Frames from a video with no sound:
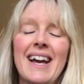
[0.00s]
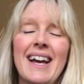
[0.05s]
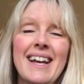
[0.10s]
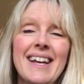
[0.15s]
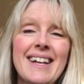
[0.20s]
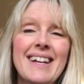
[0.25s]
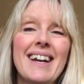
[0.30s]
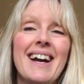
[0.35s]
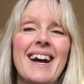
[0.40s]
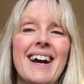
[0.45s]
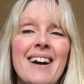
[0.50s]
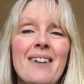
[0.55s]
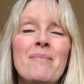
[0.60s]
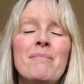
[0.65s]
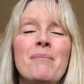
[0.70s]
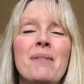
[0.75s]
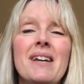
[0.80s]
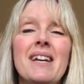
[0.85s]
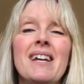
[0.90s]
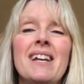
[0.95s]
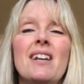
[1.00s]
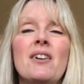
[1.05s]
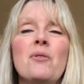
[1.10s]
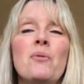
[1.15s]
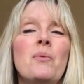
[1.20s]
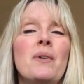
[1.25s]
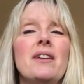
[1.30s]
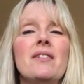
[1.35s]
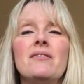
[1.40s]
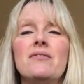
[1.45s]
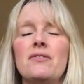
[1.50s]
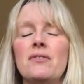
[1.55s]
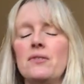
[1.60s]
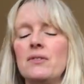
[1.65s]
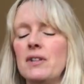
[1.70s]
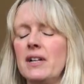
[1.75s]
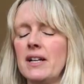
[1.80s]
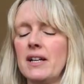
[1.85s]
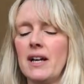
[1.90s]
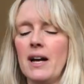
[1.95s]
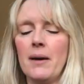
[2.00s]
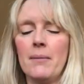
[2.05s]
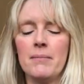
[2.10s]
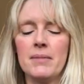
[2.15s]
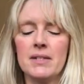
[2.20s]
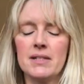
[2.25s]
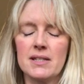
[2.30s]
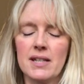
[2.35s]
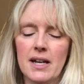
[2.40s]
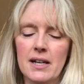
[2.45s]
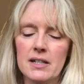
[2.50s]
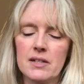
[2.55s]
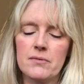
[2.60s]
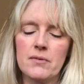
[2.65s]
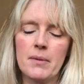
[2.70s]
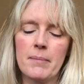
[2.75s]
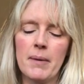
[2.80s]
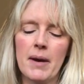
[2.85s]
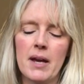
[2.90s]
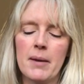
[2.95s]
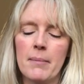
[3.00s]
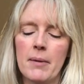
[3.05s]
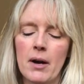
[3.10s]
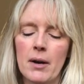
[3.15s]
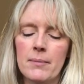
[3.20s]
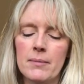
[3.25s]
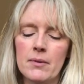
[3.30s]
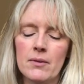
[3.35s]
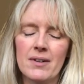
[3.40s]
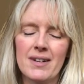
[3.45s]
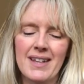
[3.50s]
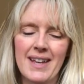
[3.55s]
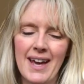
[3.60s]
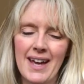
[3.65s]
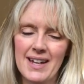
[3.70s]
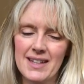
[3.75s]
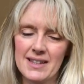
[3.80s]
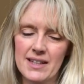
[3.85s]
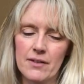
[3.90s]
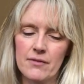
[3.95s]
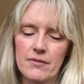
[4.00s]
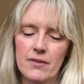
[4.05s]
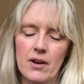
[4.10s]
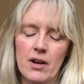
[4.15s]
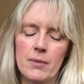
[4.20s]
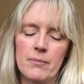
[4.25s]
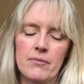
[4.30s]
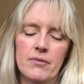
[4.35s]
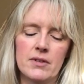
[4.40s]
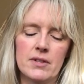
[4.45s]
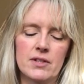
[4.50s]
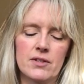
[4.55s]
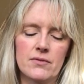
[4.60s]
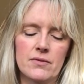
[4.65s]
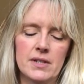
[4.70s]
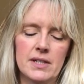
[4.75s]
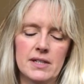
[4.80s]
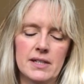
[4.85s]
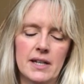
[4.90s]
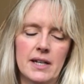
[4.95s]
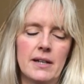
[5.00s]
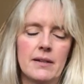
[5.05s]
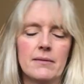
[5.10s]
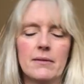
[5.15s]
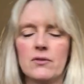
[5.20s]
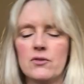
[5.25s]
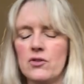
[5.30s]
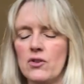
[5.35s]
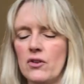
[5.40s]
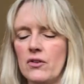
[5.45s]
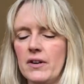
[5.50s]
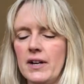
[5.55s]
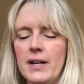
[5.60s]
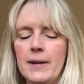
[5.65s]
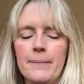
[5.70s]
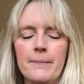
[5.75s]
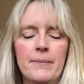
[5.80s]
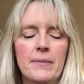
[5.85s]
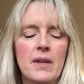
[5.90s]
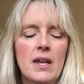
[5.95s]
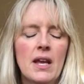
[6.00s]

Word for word: It can be a little windfall, it can be a tax rebate, but I'm not getting that vibe for this reading, sorry.